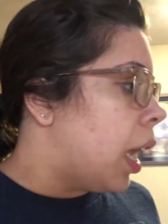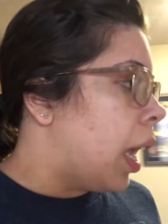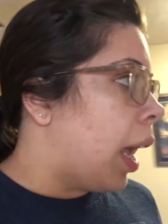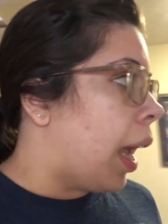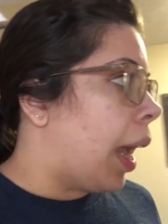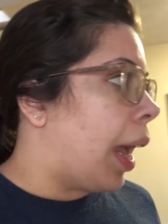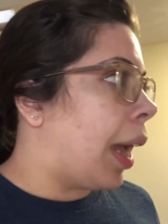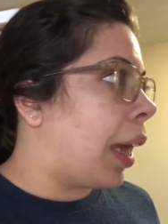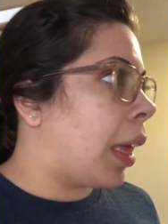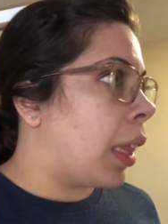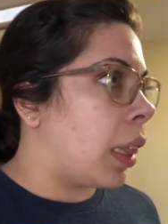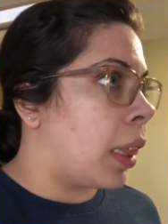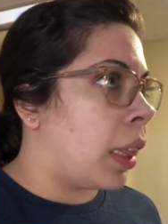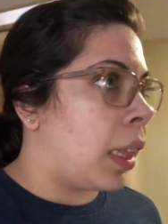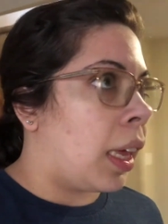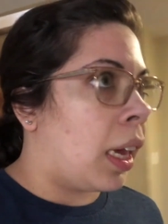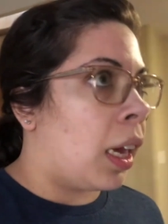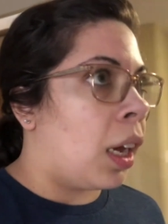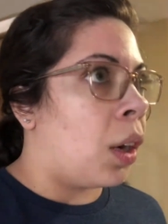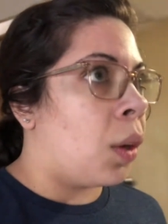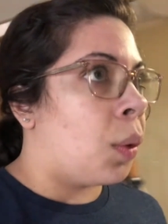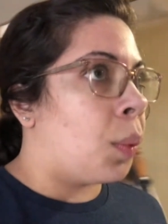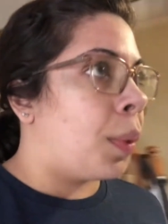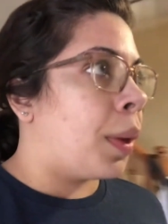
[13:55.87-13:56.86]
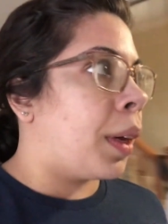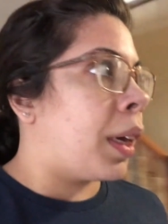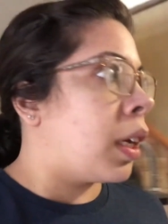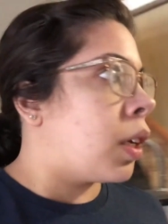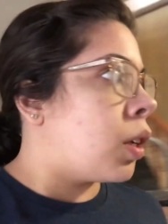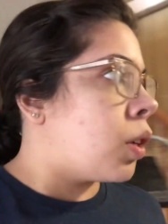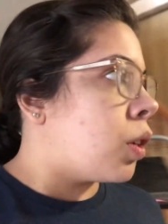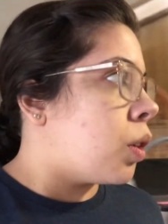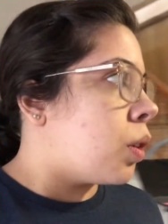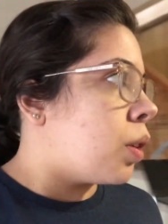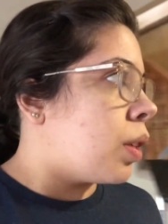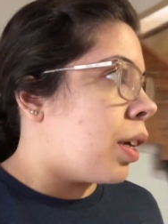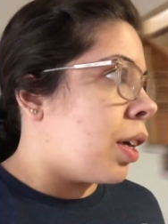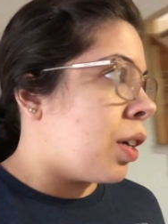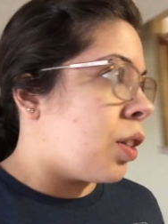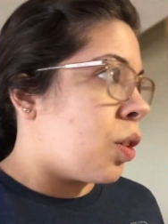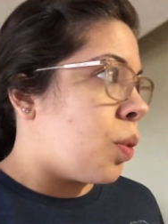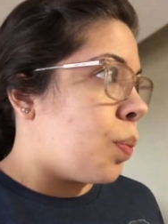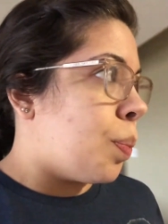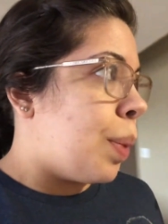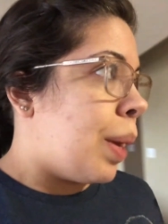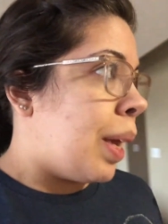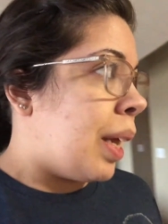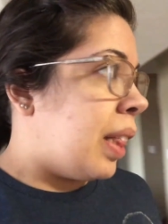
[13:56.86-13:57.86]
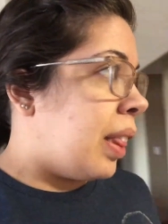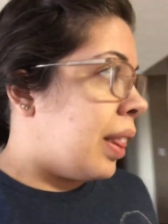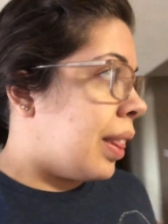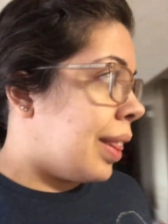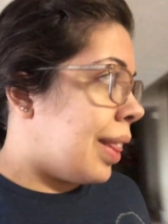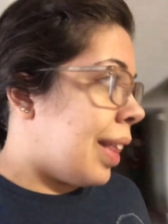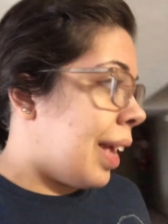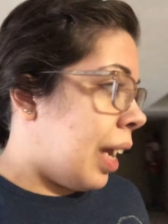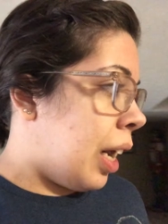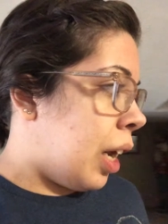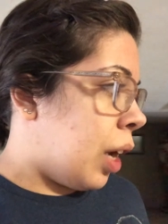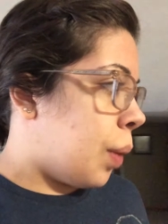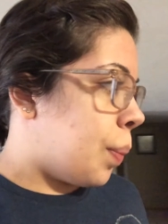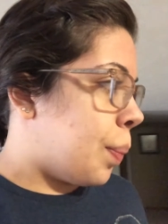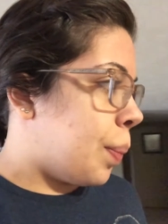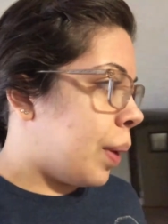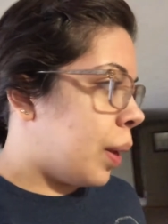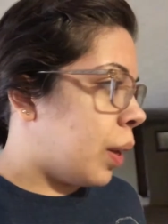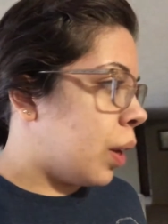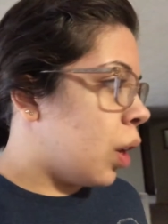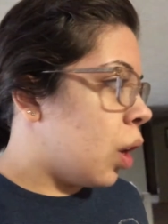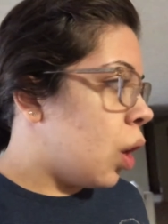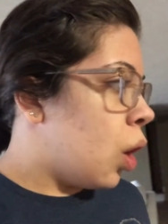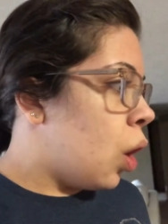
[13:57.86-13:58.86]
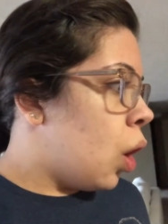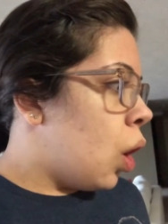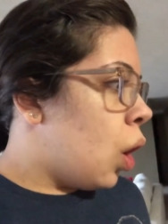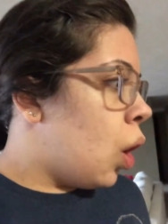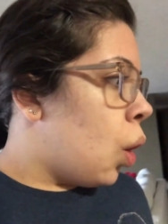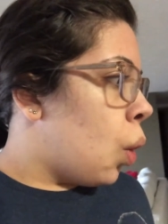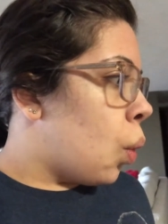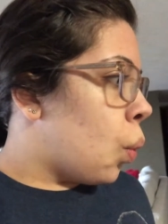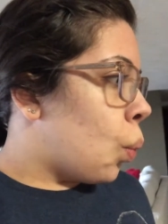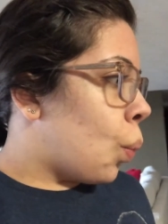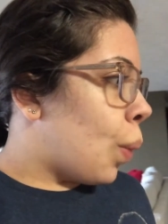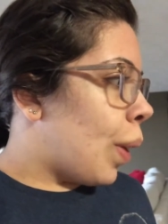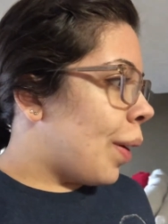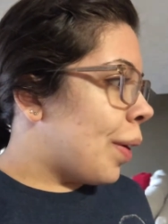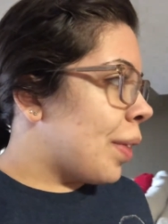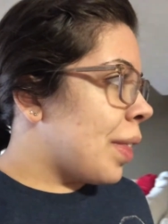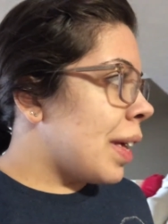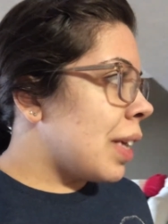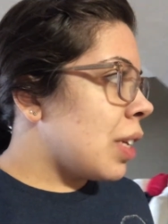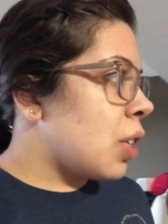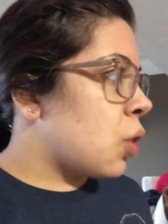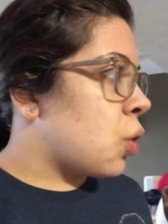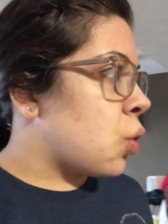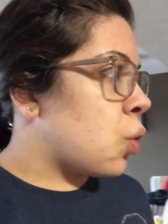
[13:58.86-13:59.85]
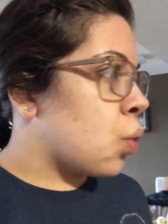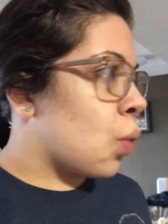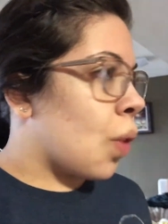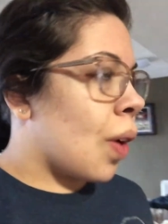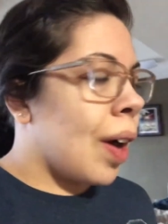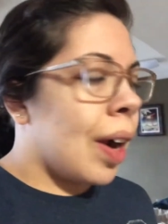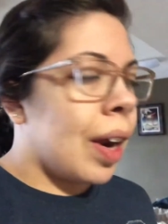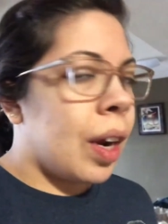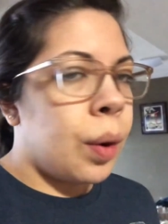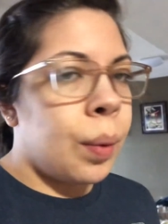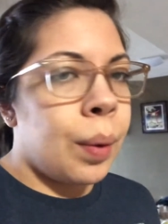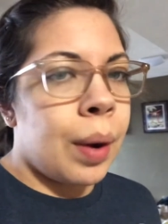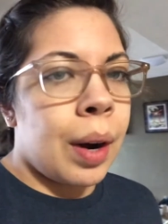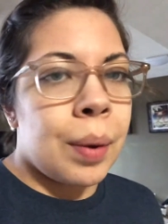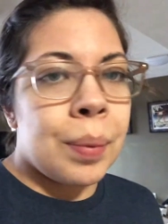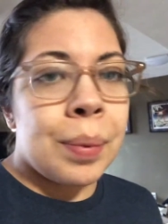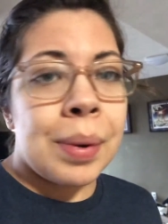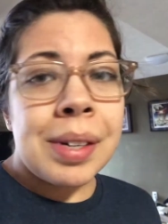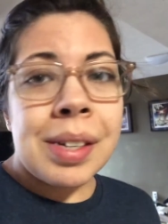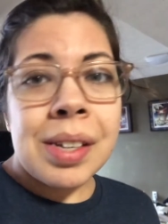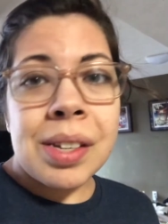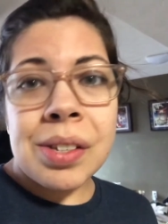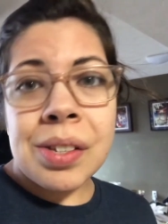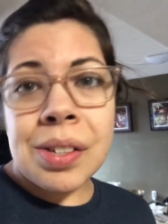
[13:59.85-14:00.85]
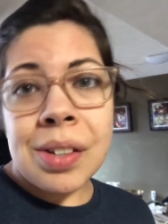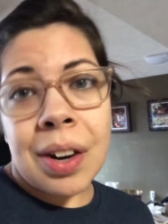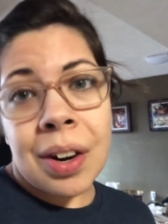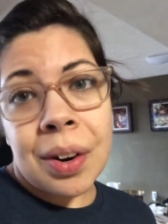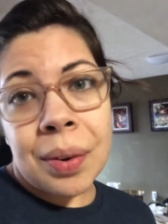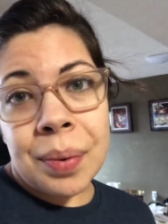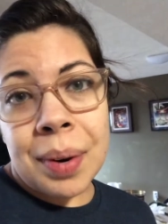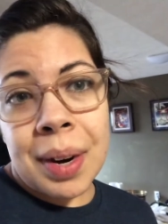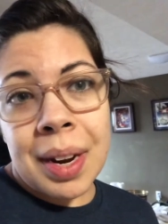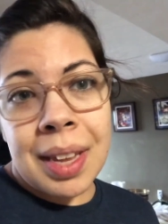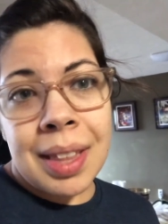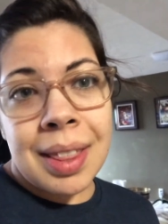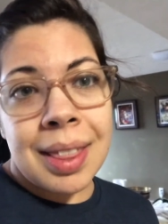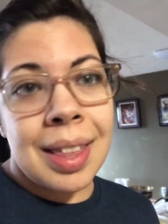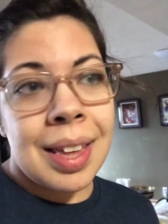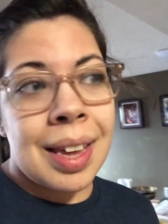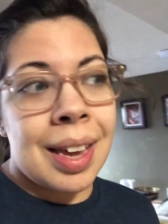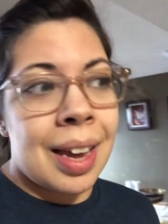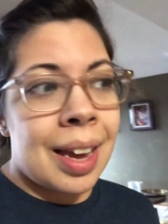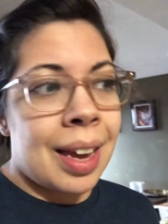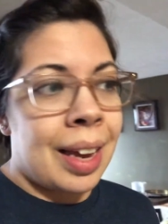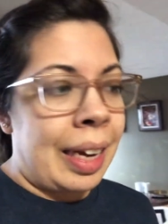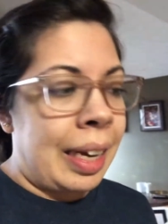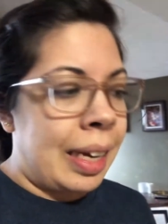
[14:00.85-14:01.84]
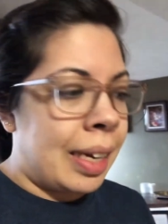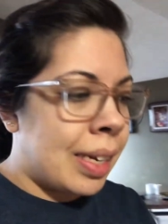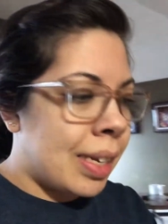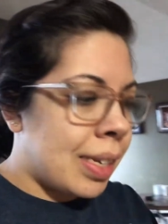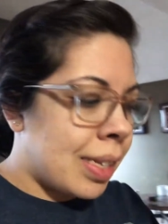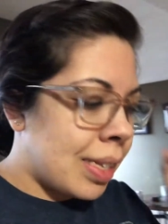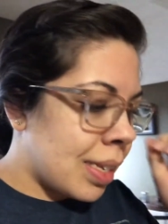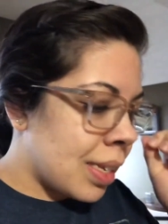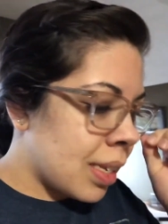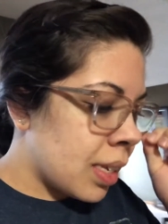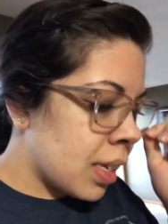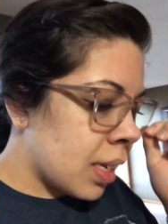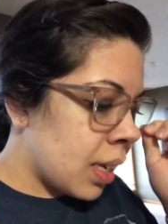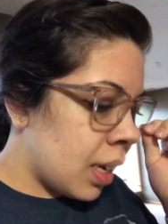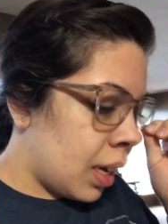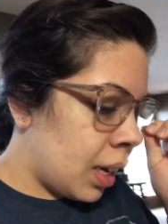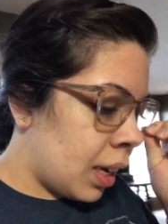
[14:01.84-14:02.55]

and then we can do touch-up paint there. But while that's drying, what I want to start with is